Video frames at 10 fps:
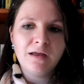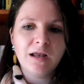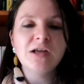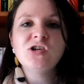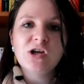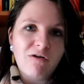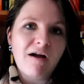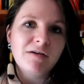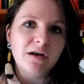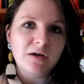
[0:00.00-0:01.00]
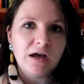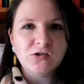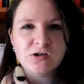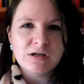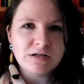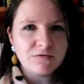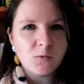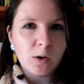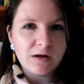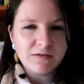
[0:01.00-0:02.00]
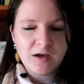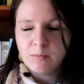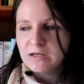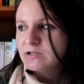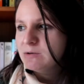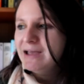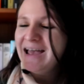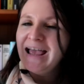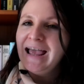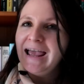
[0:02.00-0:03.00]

like geographic location and a different way of coming to it.